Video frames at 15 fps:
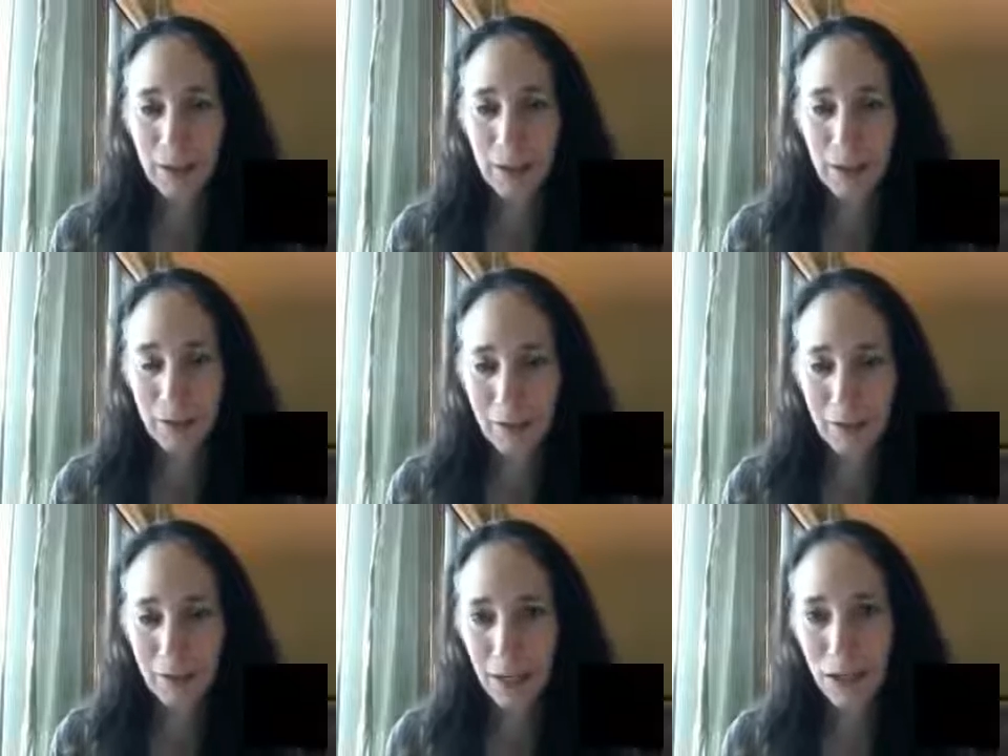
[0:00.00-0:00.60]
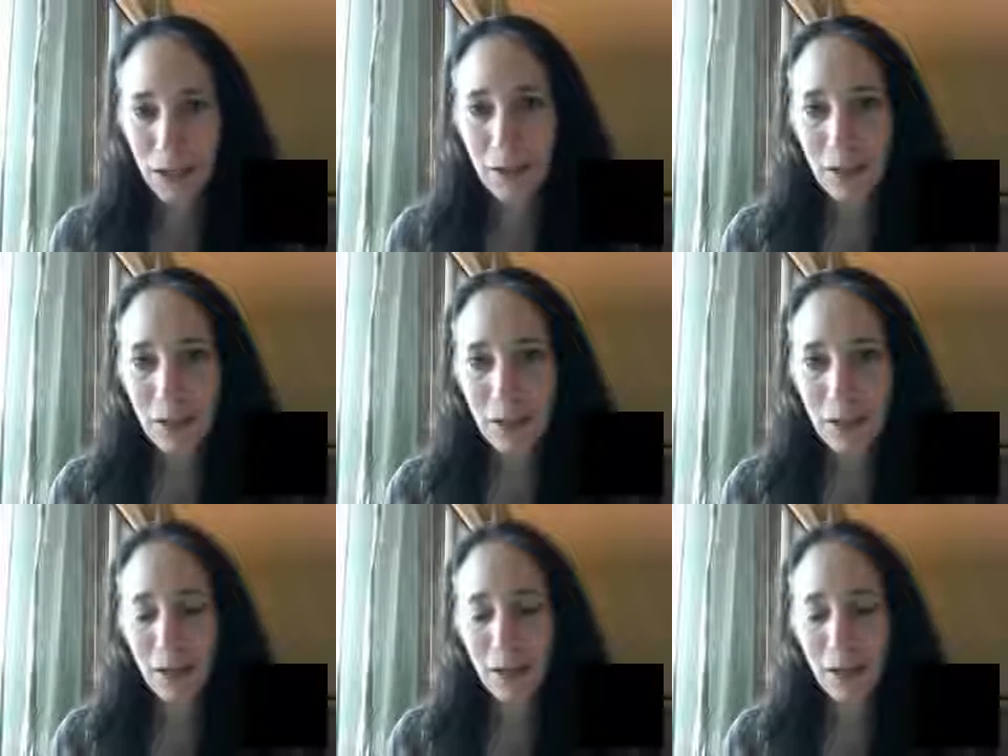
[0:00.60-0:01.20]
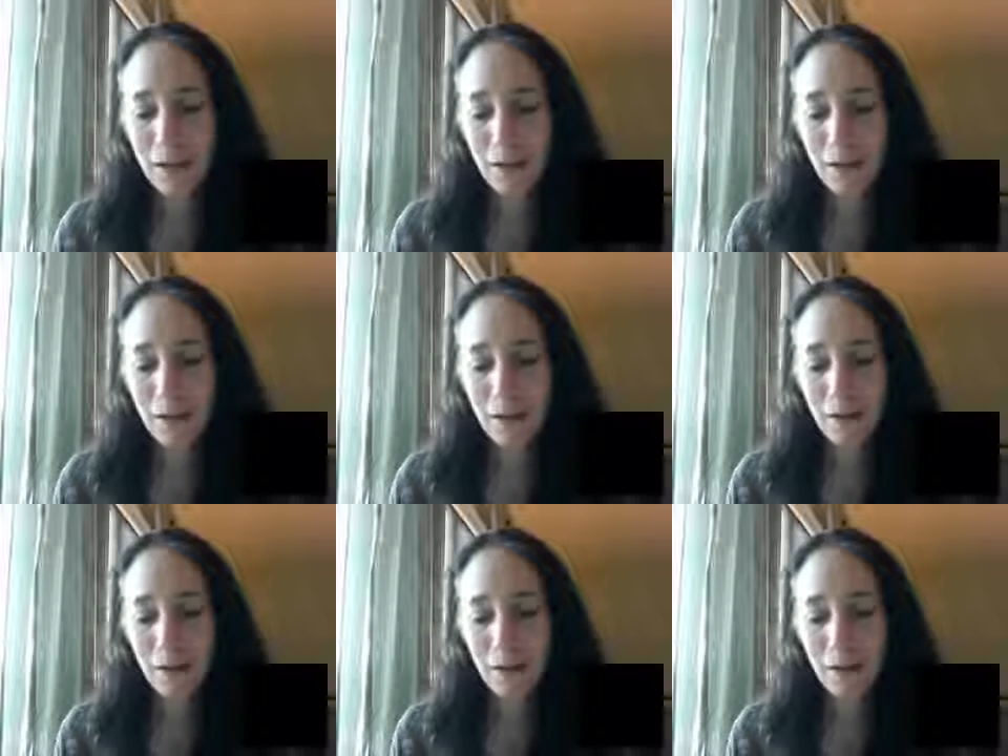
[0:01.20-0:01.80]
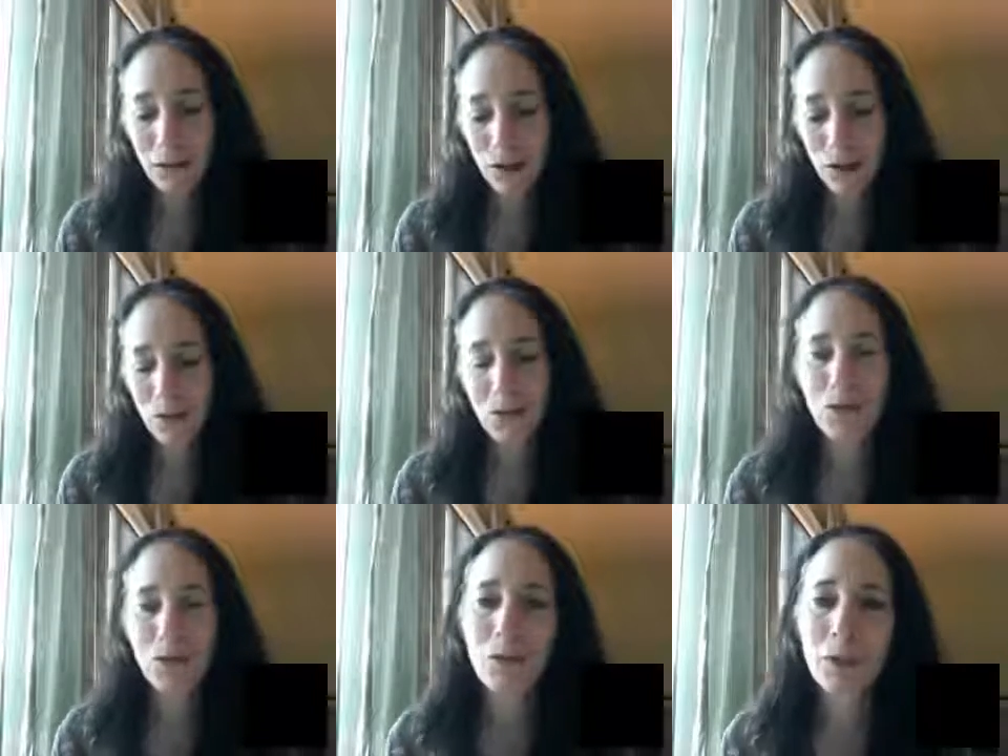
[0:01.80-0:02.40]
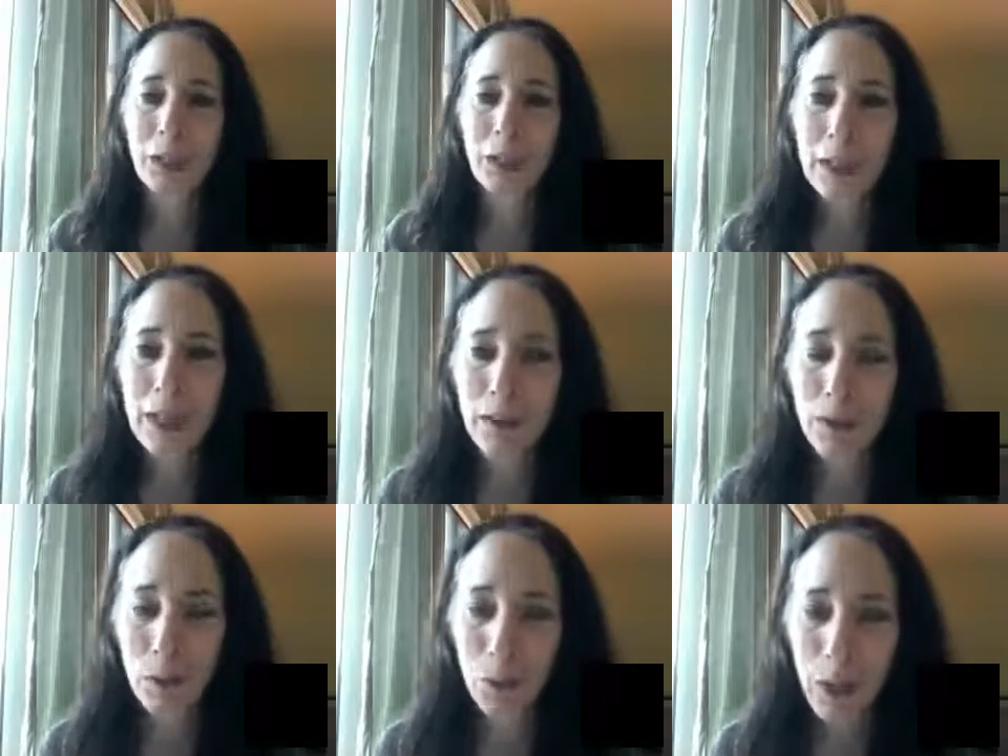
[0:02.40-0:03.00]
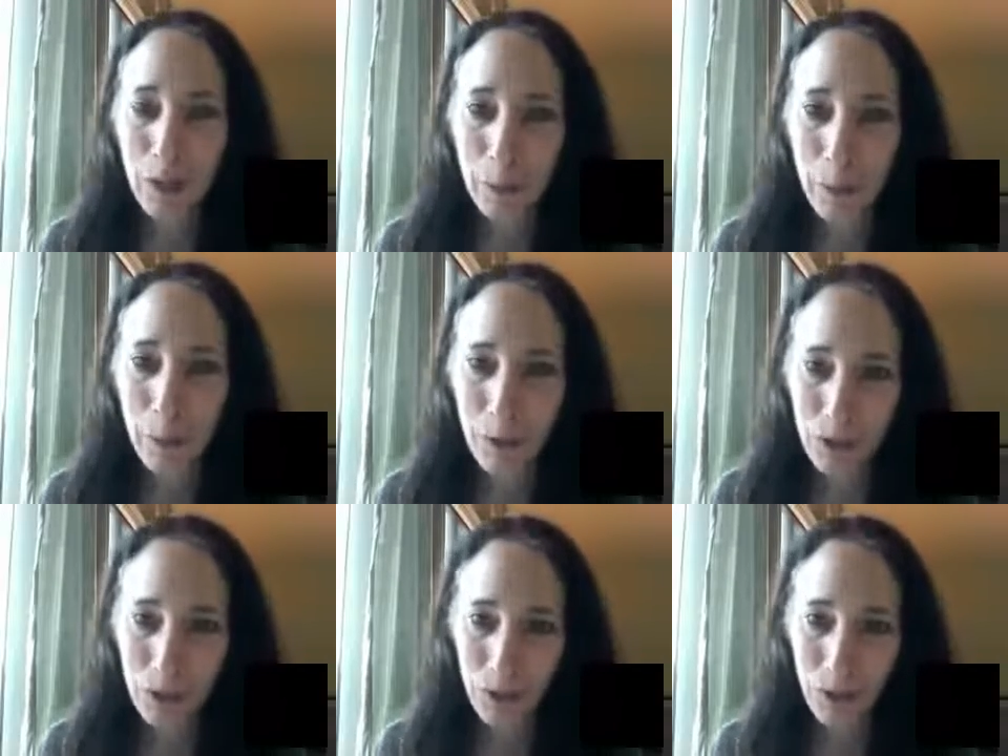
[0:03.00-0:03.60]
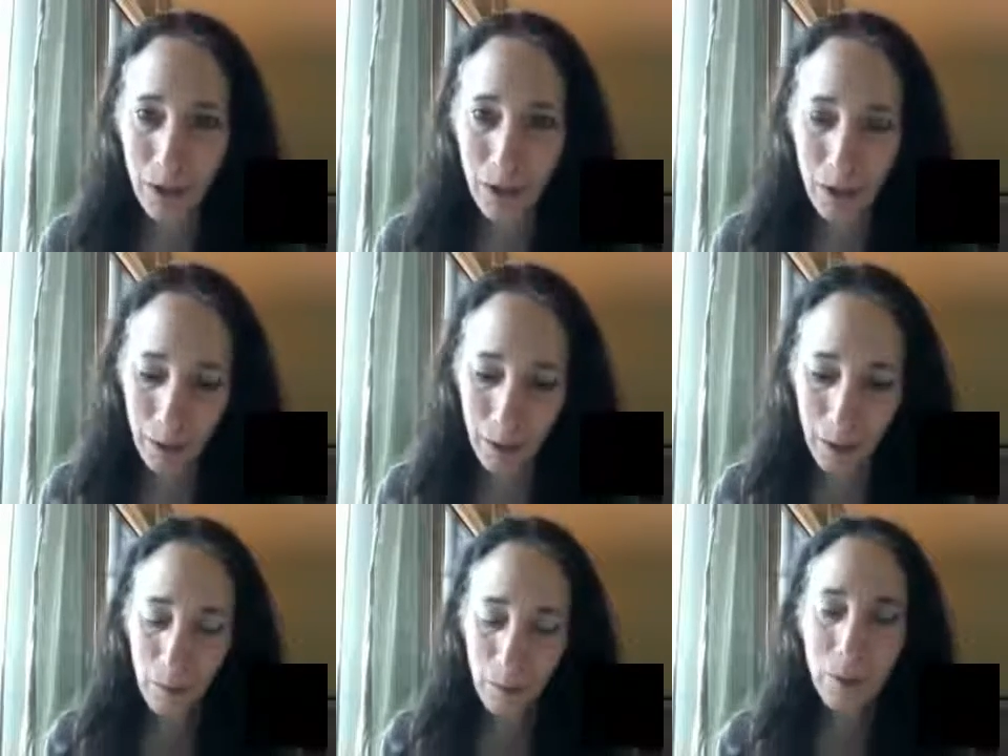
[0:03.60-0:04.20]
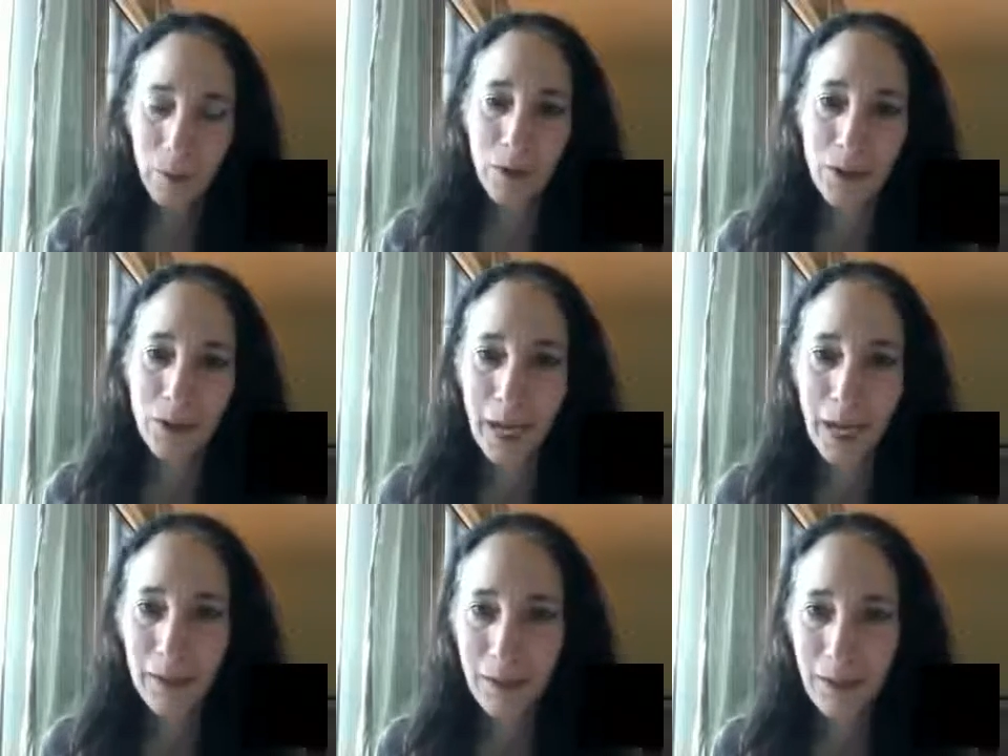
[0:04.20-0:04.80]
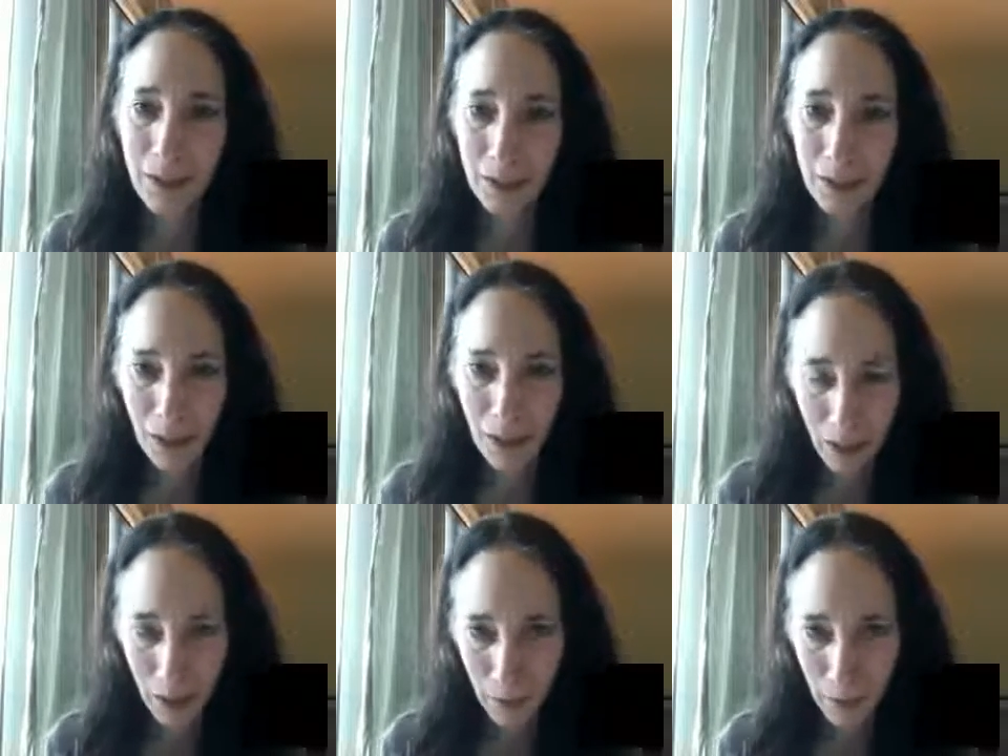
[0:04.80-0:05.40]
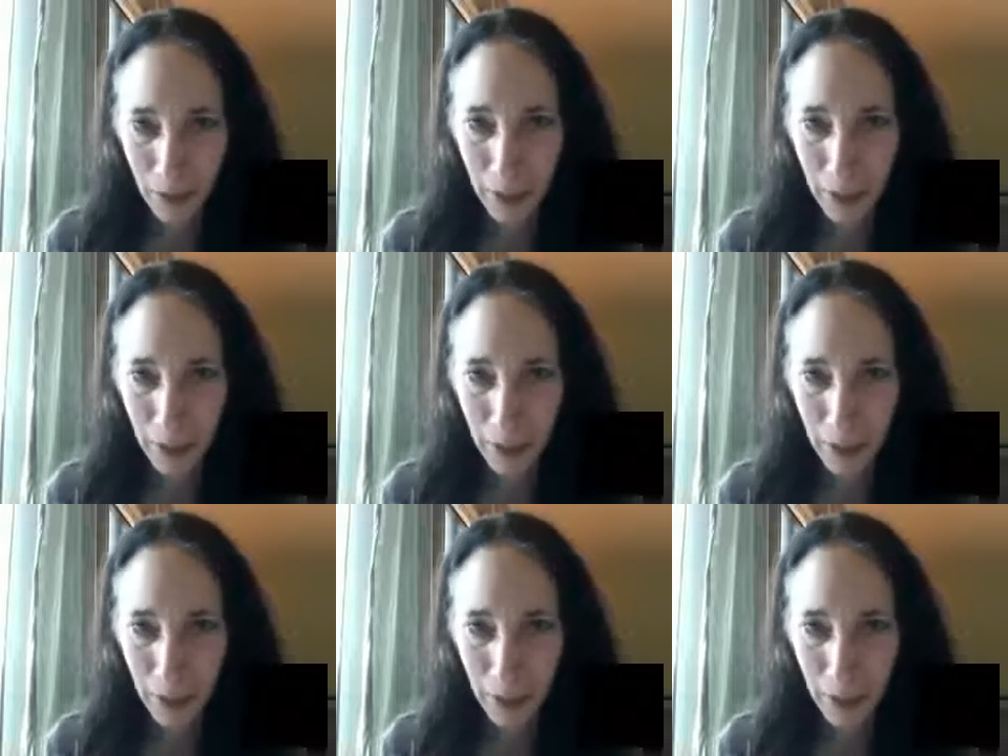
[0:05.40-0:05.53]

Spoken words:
in sections, and students really like the way the poses are broken down in detail,